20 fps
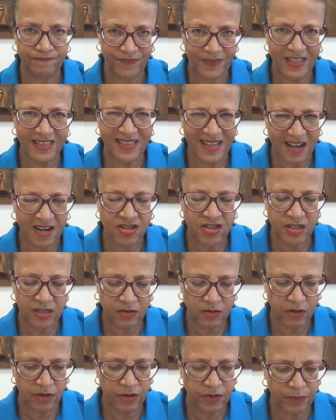That's actually
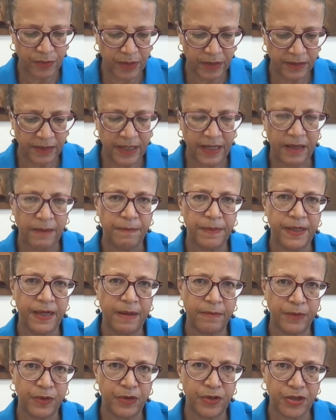not her real name, but
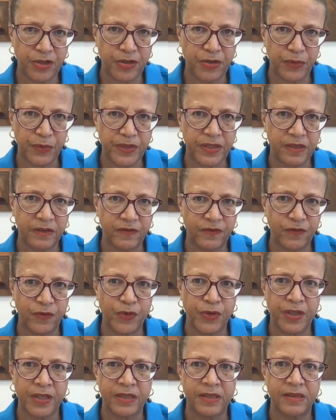I'm going to use it
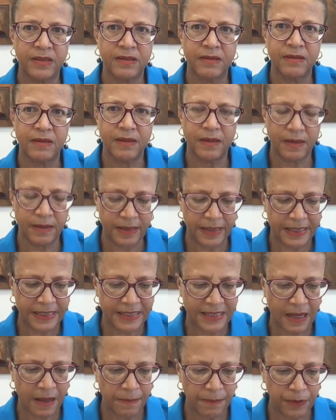for this
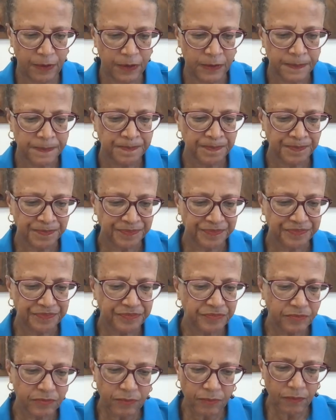example.
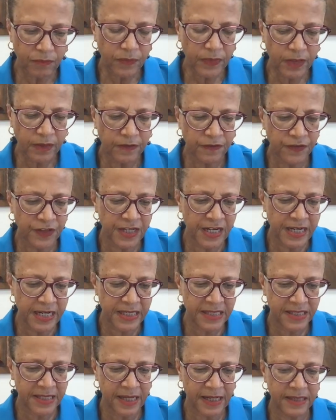Vernice
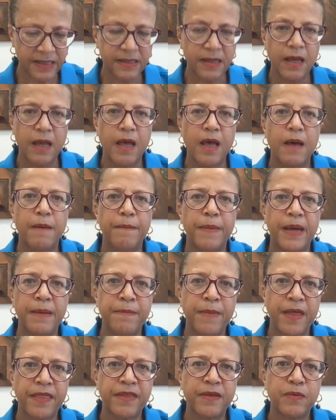says, my
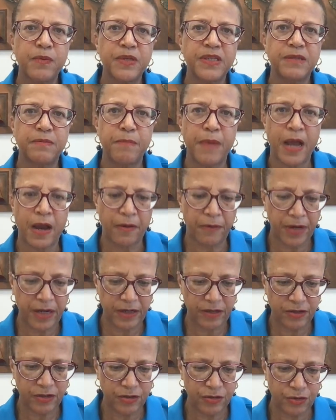mother was
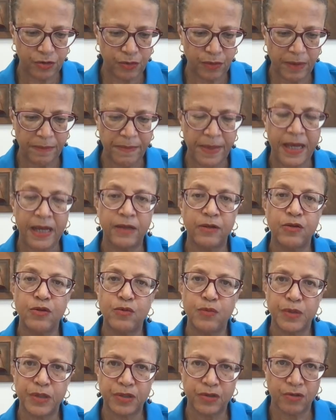married to a man who
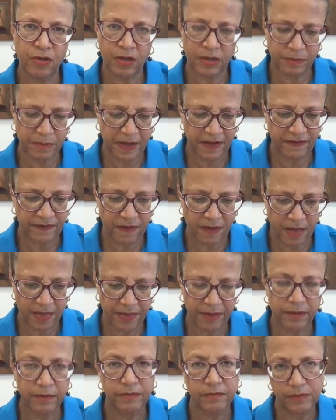was not my
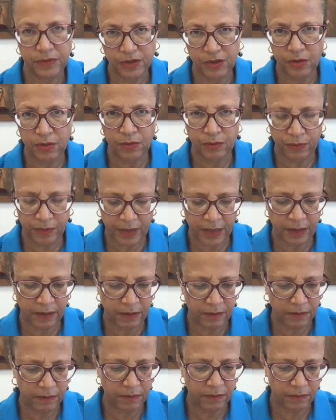father. So
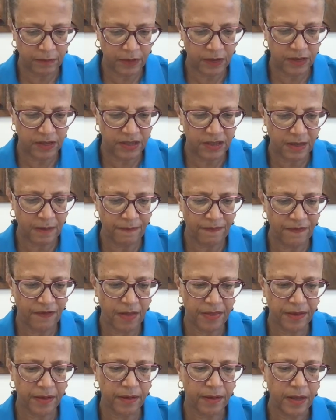then her
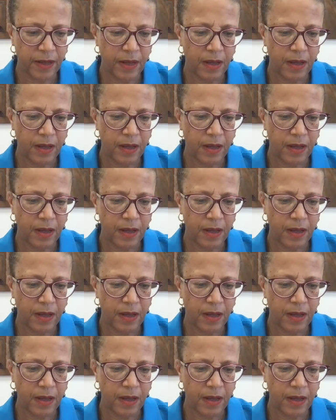stepfather.